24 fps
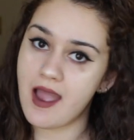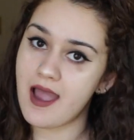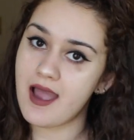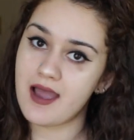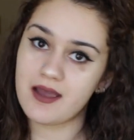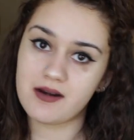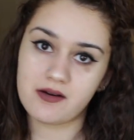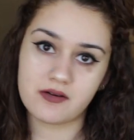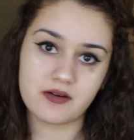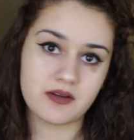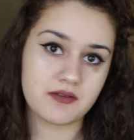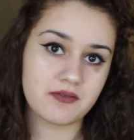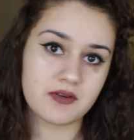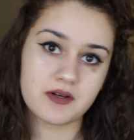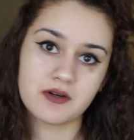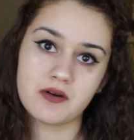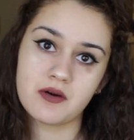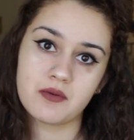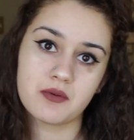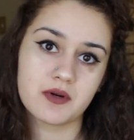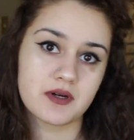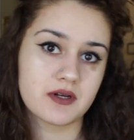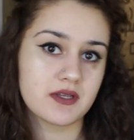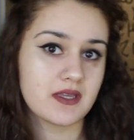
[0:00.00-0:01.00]
I don't even
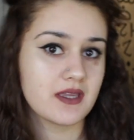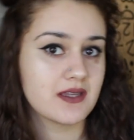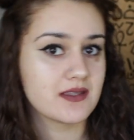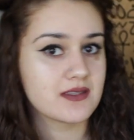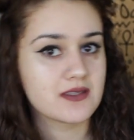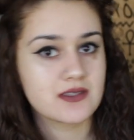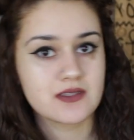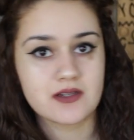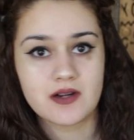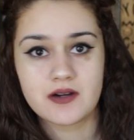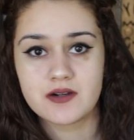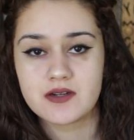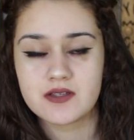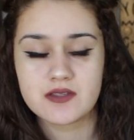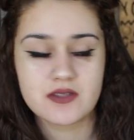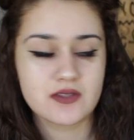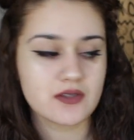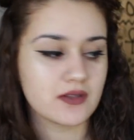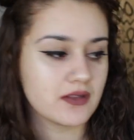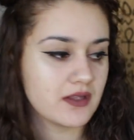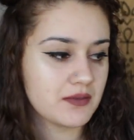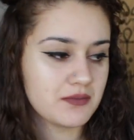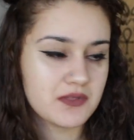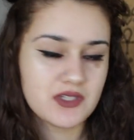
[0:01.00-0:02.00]
know where to get started.
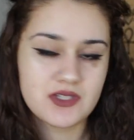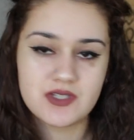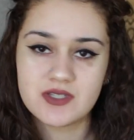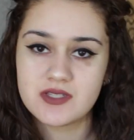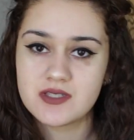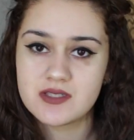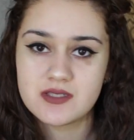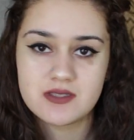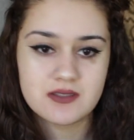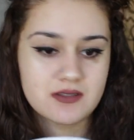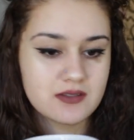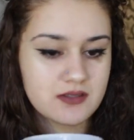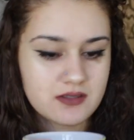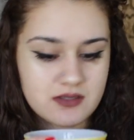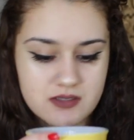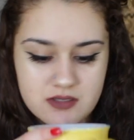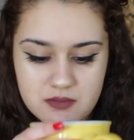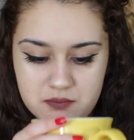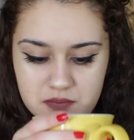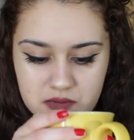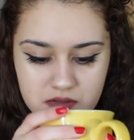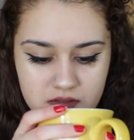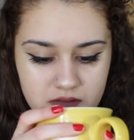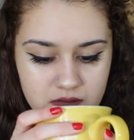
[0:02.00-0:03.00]
So let me just
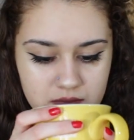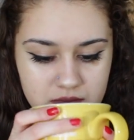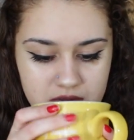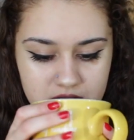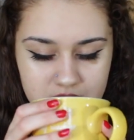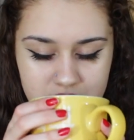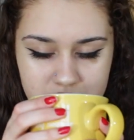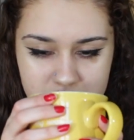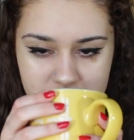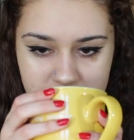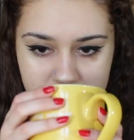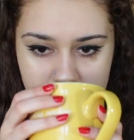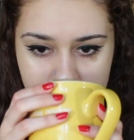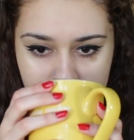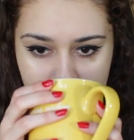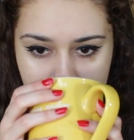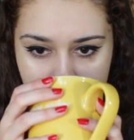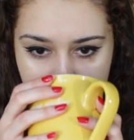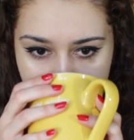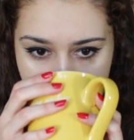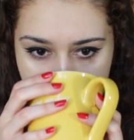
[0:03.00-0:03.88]
sip a little bit of tea,